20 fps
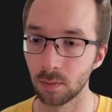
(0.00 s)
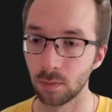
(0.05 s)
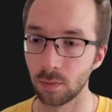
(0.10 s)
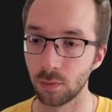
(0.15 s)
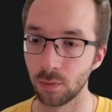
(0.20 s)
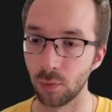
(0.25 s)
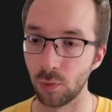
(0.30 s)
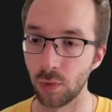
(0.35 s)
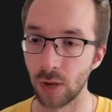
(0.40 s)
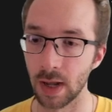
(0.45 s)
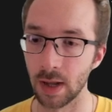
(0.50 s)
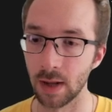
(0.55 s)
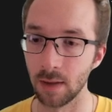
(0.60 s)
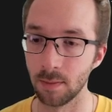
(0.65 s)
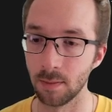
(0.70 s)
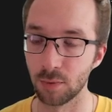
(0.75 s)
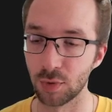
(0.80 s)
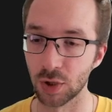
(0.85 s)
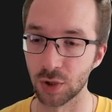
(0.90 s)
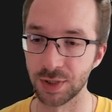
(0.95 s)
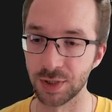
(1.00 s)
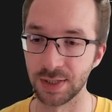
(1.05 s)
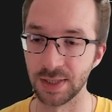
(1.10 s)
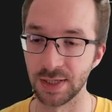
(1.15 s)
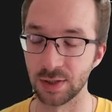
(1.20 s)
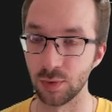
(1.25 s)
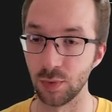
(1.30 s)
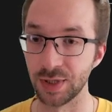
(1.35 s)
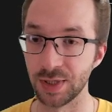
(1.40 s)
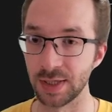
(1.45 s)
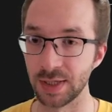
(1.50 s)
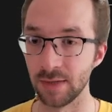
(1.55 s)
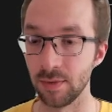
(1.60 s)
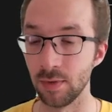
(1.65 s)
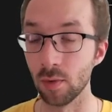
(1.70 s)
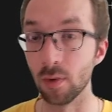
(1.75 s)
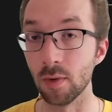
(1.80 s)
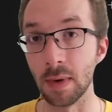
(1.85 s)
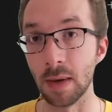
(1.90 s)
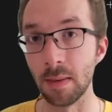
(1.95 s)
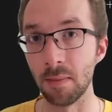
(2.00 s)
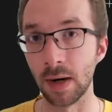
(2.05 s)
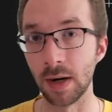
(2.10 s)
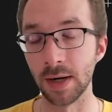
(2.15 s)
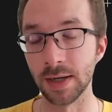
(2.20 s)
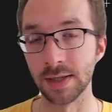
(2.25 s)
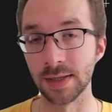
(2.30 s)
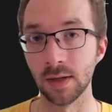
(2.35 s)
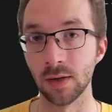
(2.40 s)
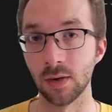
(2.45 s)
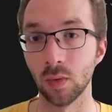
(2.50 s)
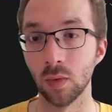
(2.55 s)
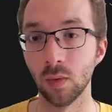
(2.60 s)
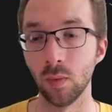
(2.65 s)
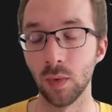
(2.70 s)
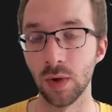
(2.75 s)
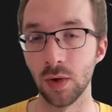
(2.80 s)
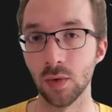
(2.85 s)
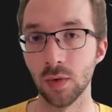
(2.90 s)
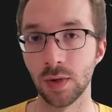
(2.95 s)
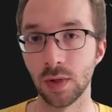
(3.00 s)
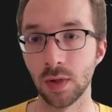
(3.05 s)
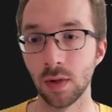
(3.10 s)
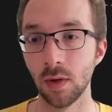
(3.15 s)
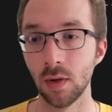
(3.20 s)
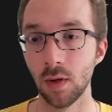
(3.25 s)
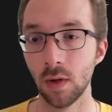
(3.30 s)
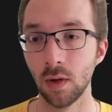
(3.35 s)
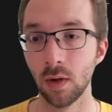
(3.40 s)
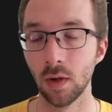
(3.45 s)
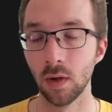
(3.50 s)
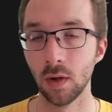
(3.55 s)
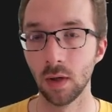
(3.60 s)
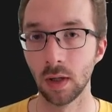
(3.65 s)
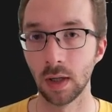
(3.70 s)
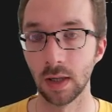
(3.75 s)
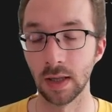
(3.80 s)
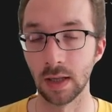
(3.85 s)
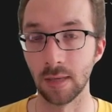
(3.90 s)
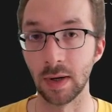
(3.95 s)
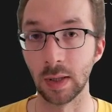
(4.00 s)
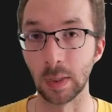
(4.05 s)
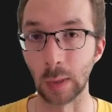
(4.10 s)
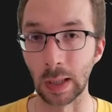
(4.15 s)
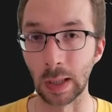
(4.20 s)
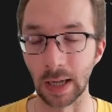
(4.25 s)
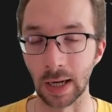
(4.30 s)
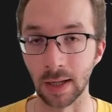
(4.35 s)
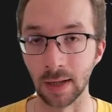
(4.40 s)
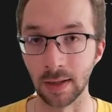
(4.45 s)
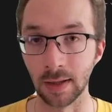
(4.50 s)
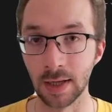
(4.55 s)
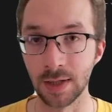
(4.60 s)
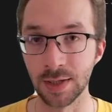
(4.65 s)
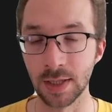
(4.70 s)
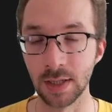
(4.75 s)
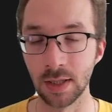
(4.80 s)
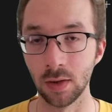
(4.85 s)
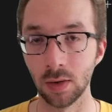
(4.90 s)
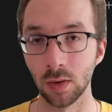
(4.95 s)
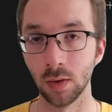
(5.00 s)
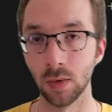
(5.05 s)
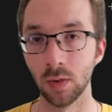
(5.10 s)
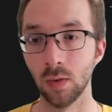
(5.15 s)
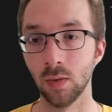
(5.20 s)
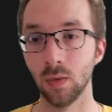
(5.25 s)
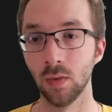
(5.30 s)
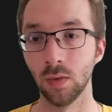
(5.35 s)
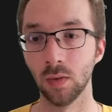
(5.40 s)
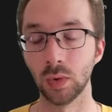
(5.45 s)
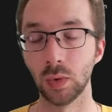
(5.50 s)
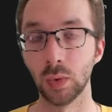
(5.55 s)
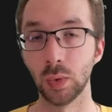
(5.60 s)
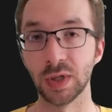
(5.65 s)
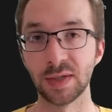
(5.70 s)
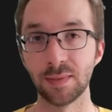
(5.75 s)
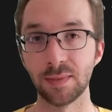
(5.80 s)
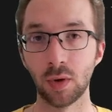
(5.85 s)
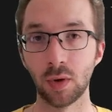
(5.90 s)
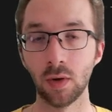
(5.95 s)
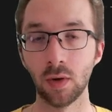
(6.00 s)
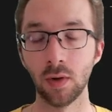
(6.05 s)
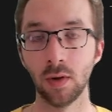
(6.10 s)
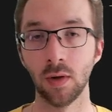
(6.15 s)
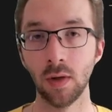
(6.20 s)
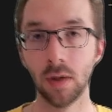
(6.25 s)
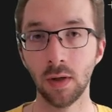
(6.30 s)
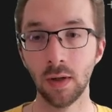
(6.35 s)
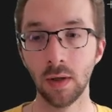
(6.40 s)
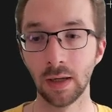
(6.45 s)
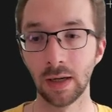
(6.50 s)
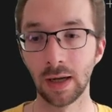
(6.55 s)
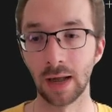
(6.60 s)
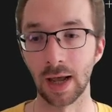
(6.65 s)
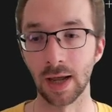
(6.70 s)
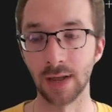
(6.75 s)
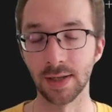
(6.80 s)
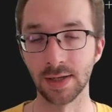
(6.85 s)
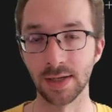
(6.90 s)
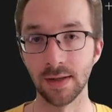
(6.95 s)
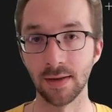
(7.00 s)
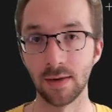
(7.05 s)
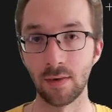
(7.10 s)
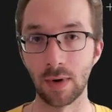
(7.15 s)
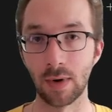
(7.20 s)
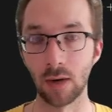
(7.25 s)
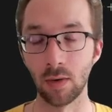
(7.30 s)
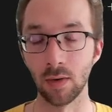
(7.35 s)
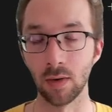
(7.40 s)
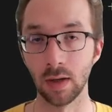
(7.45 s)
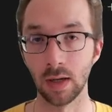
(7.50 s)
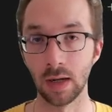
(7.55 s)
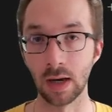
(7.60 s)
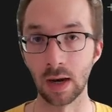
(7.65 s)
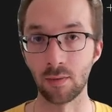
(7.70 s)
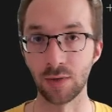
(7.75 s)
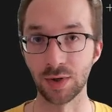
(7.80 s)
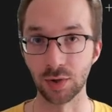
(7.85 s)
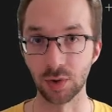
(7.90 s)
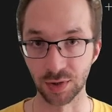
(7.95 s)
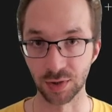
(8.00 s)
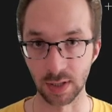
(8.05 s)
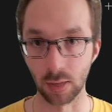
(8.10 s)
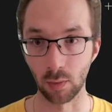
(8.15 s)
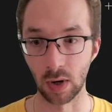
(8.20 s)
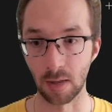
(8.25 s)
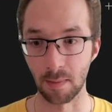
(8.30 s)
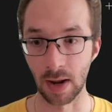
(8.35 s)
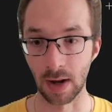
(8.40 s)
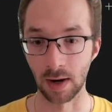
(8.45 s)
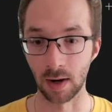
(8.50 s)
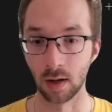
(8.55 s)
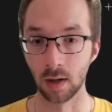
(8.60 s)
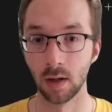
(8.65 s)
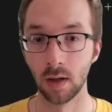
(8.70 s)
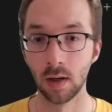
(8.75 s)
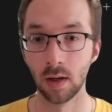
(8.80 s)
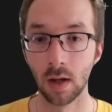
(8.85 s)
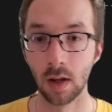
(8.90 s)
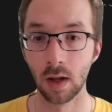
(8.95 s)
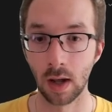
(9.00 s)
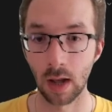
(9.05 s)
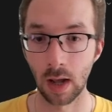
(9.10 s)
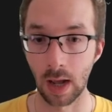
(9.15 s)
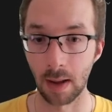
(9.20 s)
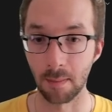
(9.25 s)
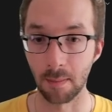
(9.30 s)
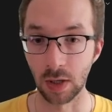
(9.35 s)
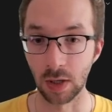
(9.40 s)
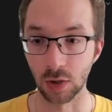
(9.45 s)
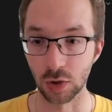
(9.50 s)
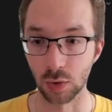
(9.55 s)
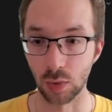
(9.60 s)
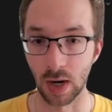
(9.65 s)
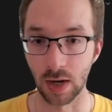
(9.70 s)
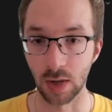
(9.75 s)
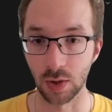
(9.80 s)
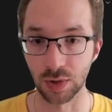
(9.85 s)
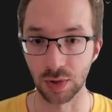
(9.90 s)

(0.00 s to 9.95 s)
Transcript: ray processes, which, if you remember, is the tool we use in the virtual client engine to spawn clients in the round in a resource-aware manner. And because we are